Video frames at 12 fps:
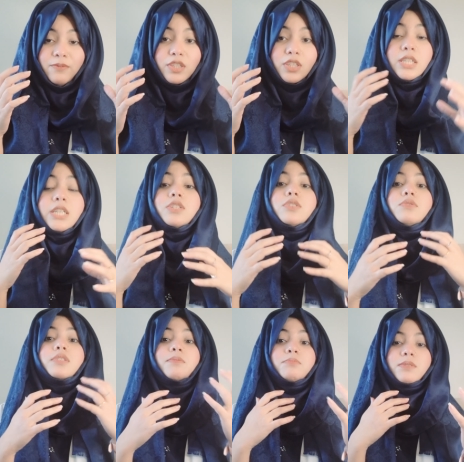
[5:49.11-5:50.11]
which leads to
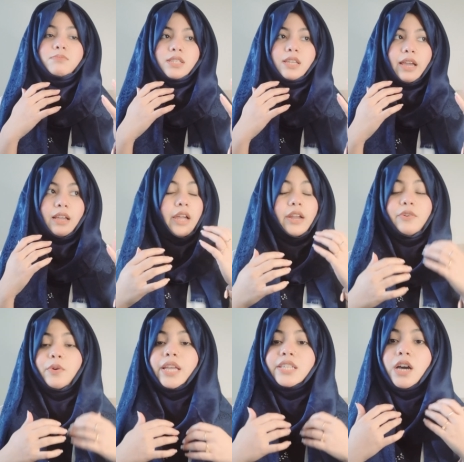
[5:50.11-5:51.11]
symptoms like
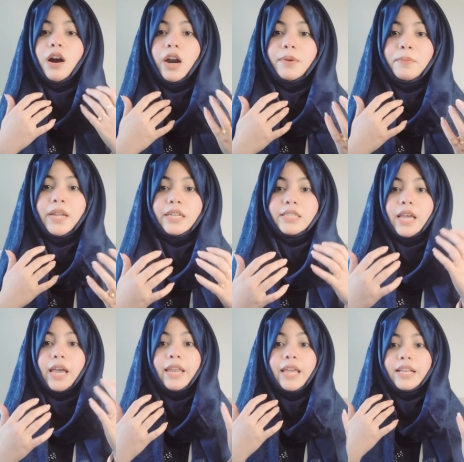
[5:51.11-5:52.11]
raised heartbeats,
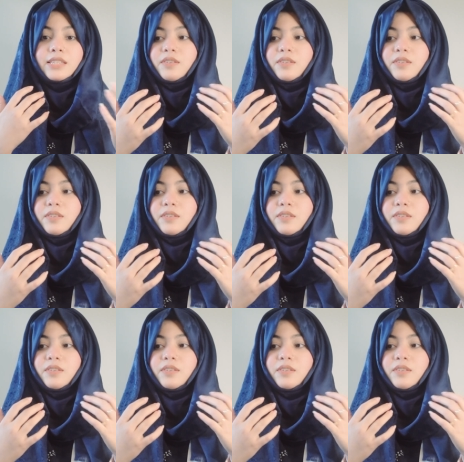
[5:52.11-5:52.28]
headaches,